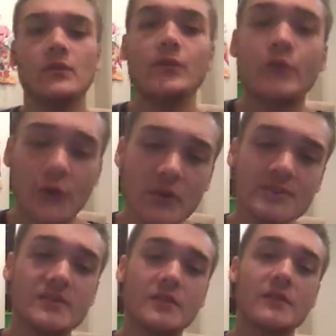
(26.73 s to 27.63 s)

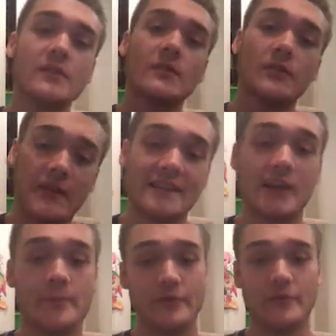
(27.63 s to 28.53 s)
First thing that
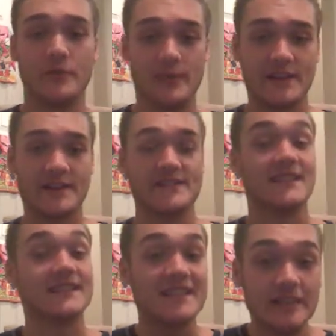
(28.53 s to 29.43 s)
I'll be reviewing is
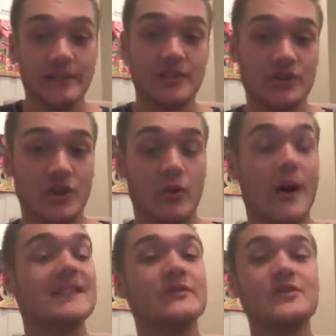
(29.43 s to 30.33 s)
a T V show,
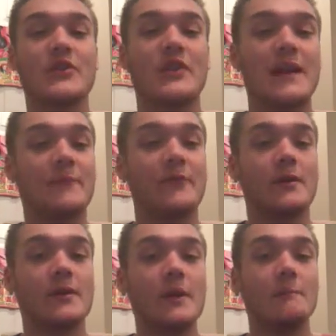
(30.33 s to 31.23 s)
a T V show that I'm
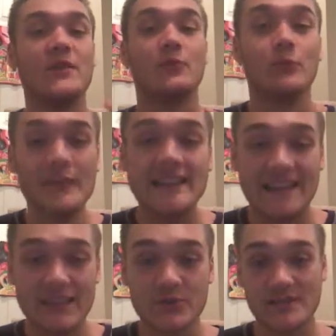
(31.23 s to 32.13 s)
been really
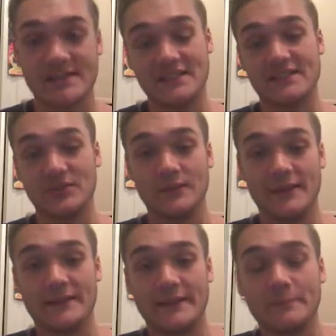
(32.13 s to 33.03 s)
interested into
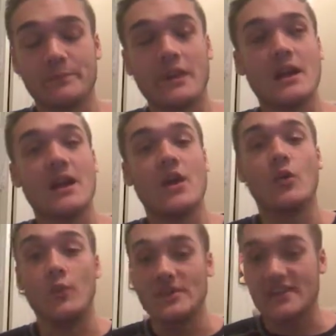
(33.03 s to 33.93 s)
lately,
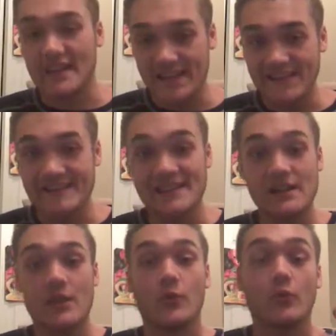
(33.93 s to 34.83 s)
which is
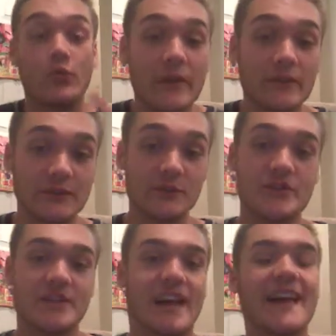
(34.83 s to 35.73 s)

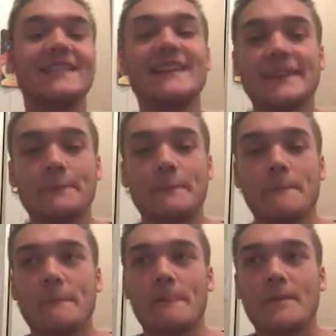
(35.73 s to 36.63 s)
Revolution. I think
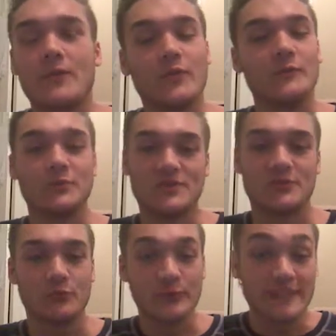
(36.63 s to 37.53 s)
Revolution is a
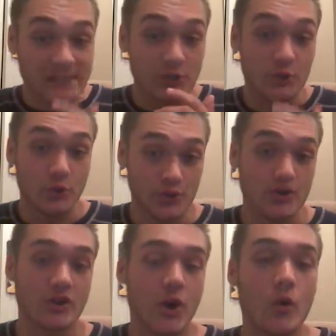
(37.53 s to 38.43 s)
really good
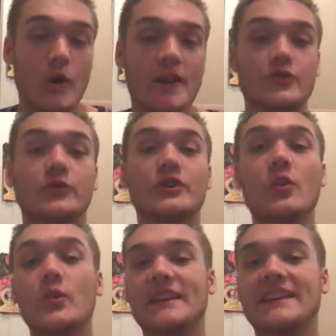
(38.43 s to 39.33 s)
show, and you're going to
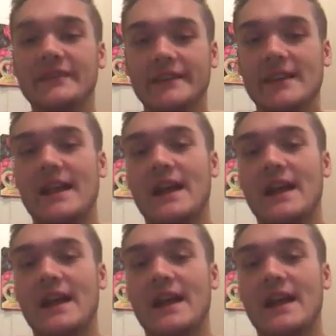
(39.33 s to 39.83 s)
want to give it